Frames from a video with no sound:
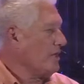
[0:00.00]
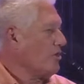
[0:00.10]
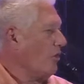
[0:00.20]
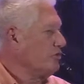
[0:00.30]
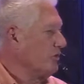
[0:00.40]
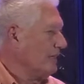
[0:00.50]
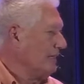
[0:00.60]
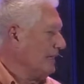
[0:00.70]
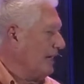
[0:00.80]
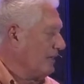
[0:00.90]
Greek culture on,
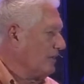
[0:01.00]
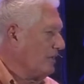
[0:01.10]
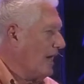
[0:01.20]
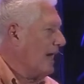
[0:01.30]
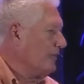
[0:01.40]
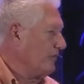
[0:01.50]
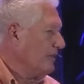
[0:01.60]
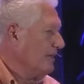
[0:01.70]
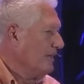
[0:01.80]
on gods